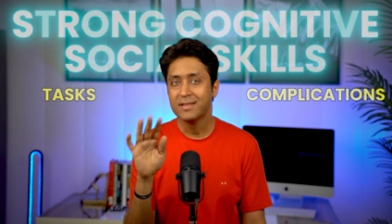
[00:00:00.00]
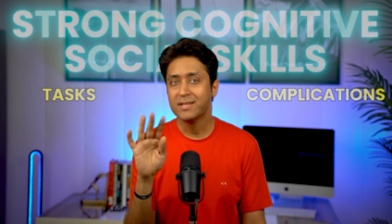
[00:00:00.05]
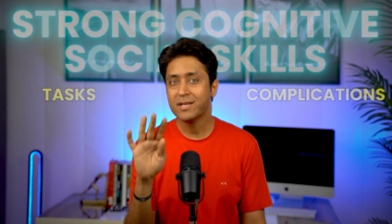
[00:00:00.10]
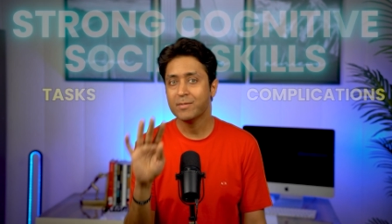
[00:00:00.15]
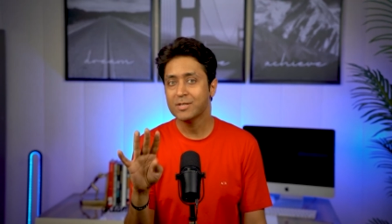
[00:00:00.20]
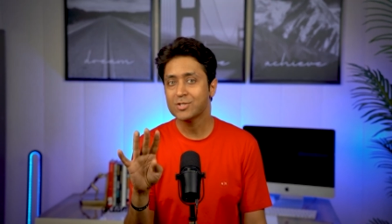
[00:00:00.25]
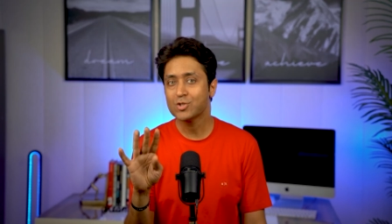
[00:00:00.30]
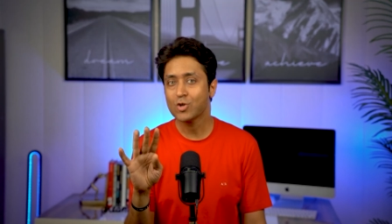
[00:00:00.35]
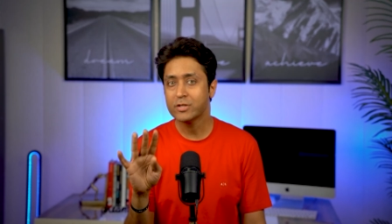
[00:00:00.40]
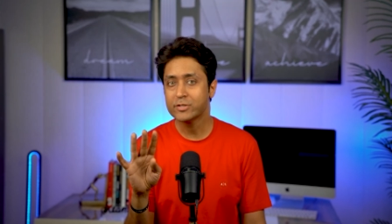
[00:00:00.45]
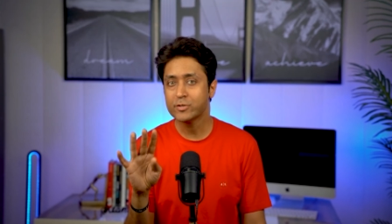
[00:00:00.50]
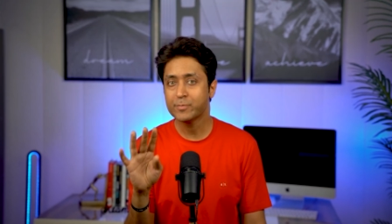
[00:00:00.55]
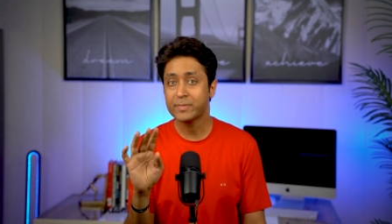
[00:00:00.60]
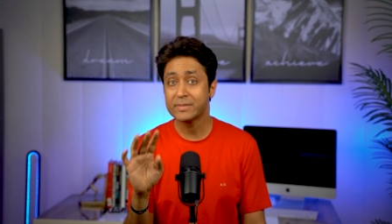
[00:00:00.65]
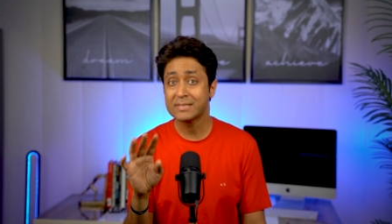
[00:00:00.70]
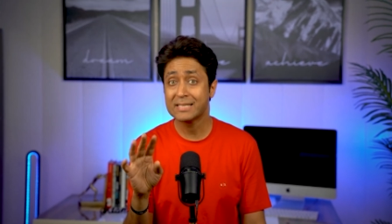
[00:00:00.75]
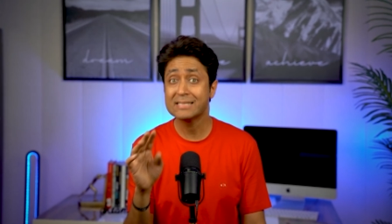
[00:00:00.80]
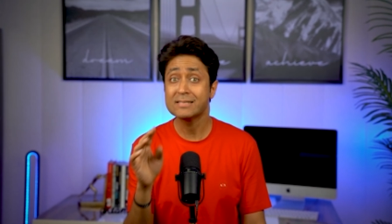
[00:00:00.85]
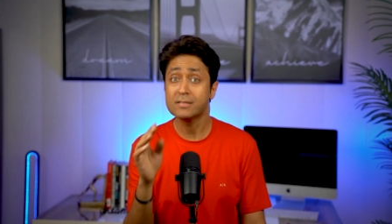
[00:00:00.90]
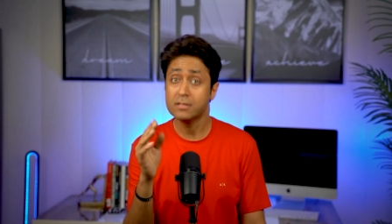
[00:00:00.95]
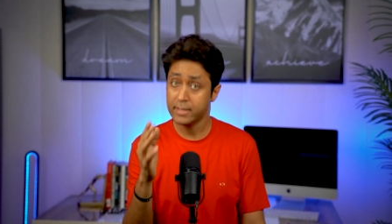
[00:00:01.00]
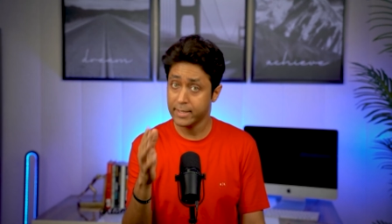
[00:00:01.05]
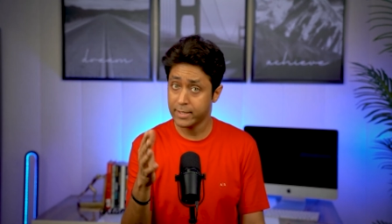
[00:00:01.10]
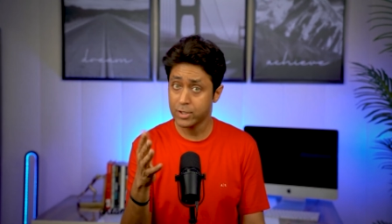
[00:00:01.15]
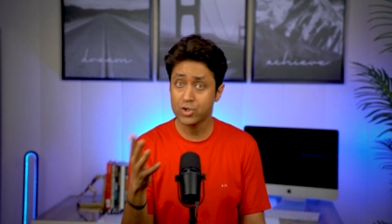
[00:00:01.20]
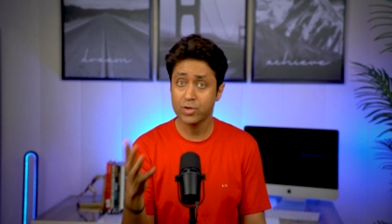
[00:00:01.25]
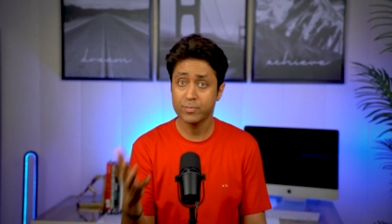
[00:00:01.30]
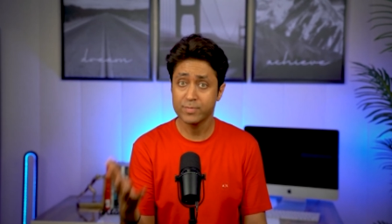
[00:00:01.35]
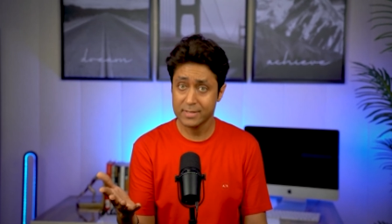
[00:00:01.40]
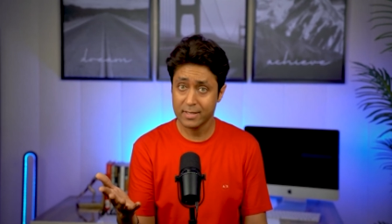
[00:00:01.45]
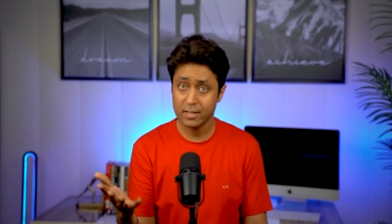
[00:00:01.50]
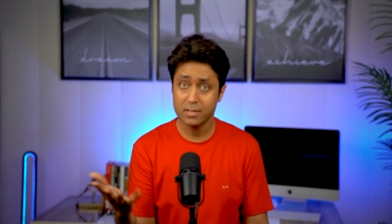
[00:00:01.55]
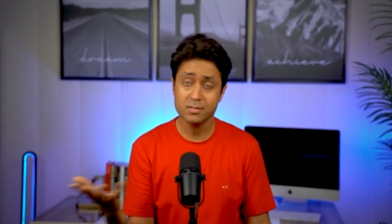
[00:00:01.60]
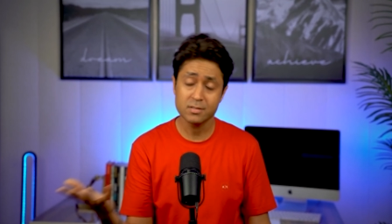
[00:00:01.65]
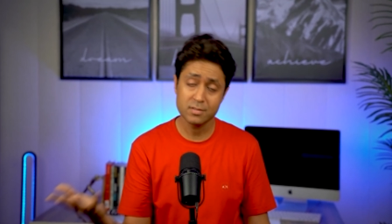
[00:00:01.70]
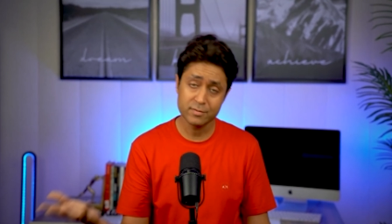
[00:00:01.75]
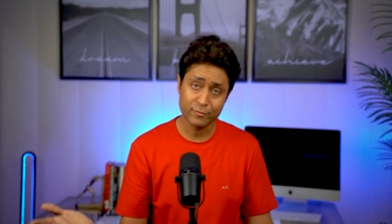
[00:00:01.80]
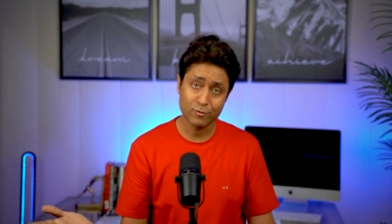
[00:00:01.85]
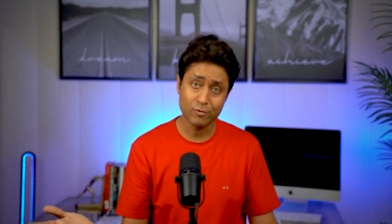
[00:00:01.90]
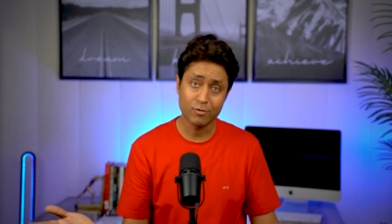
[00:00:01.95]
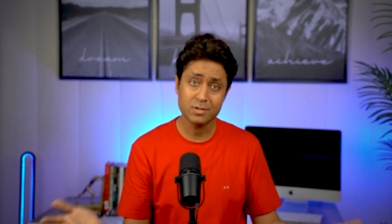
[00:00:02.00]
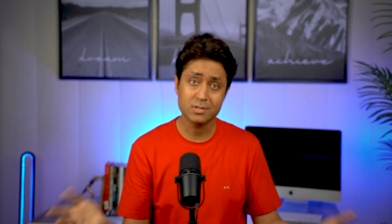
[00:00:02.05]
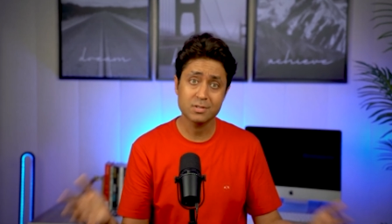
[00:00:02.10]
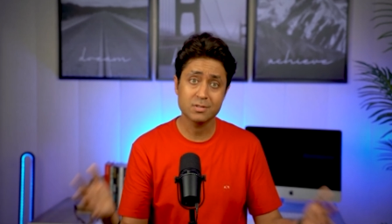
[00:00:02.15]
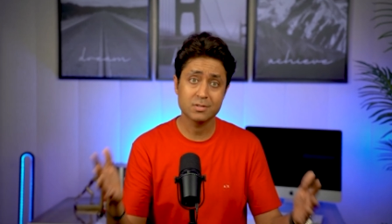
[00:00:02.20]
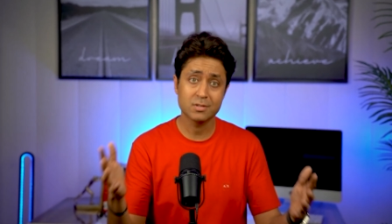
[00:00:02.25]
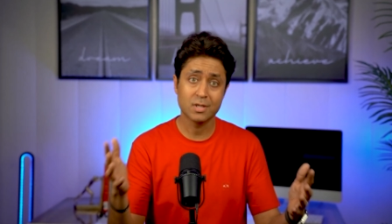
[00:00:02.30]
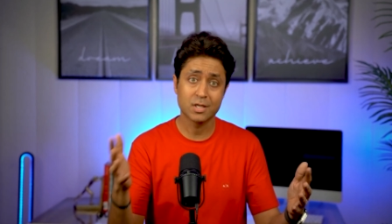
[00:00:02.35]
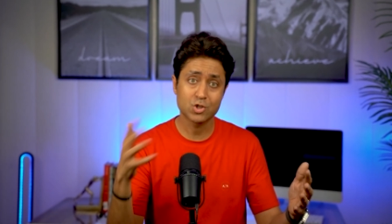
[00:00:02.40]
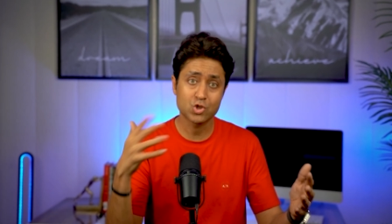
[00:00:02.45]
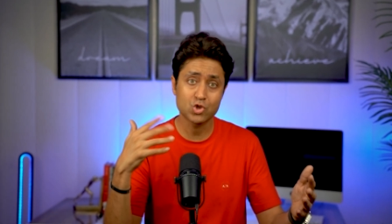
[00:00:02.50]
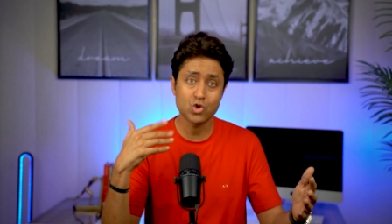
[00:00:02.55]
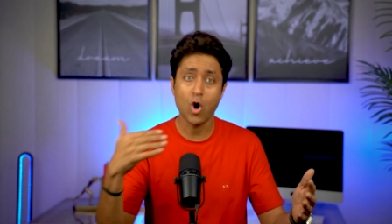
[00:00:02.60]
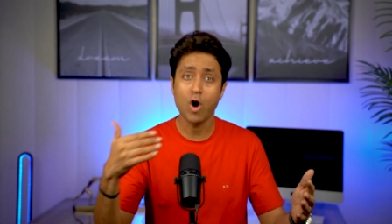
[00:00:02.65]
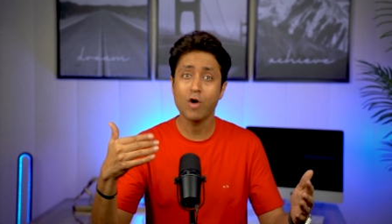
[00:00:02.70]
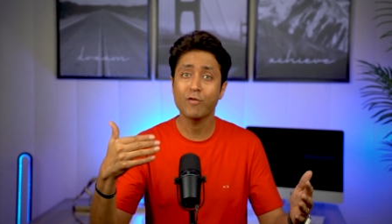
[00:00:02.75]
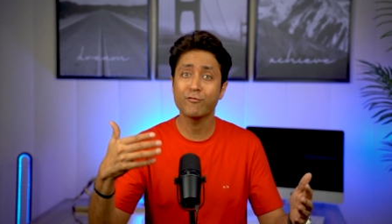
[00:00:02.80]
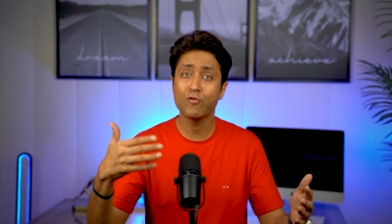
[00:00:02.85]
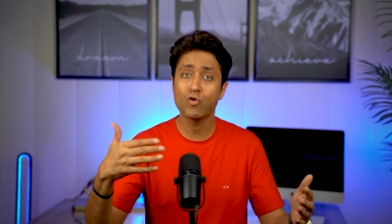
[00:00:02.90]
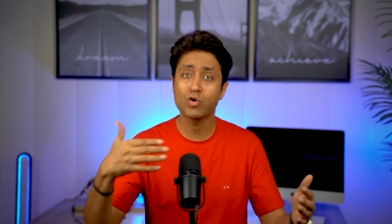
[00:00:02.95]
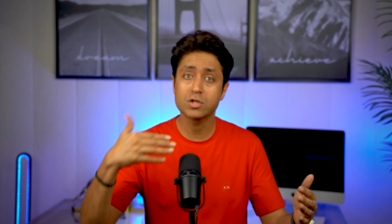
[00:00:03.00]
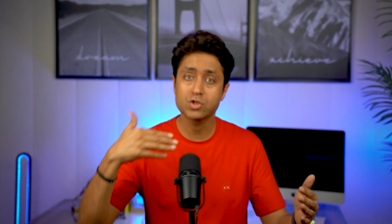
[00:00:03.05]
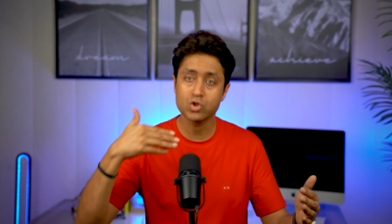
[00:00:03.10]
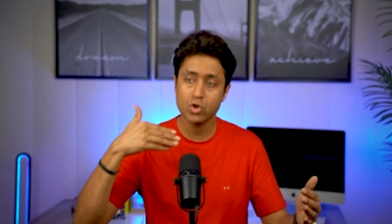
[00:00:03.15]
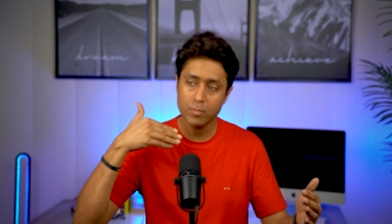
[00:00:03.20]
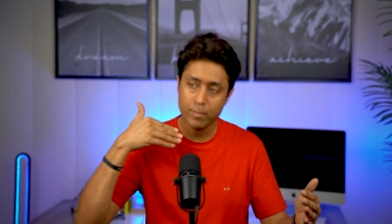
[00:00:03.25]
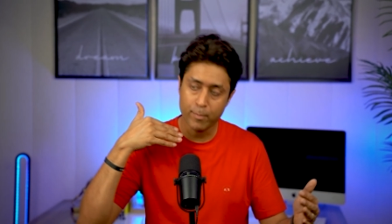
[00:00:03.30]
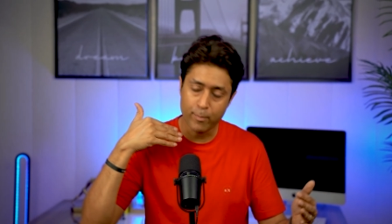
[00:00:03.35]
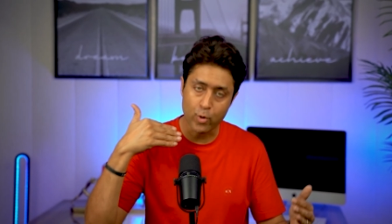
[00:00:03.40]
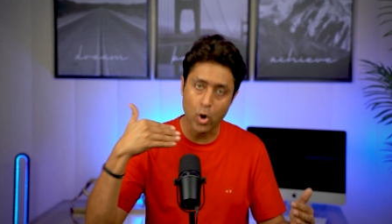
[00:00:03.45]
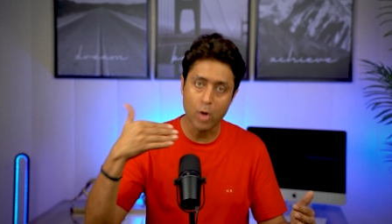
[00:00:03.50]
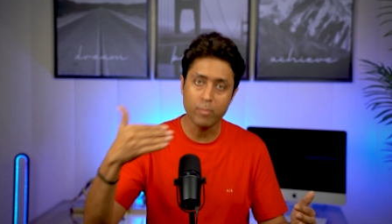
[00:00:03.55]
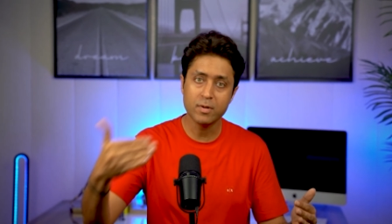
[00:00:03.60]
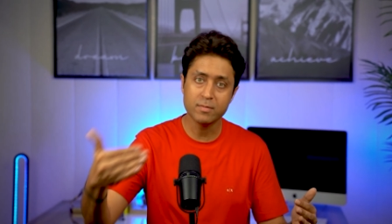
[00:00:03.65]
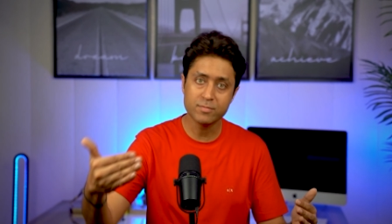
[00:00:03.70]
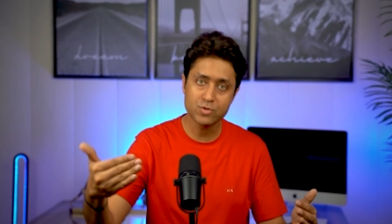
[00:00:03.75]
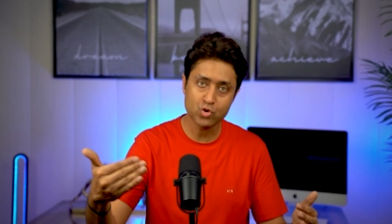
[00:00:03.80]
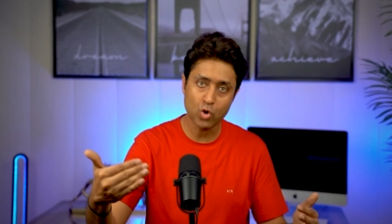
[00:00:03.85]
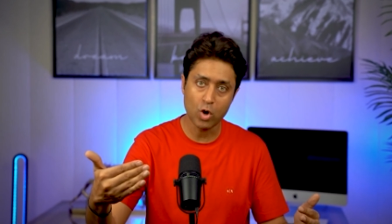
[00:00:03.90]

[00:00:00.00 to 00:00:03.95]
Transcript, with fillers: They must also possess leadership skills, of course, a strong focus on problem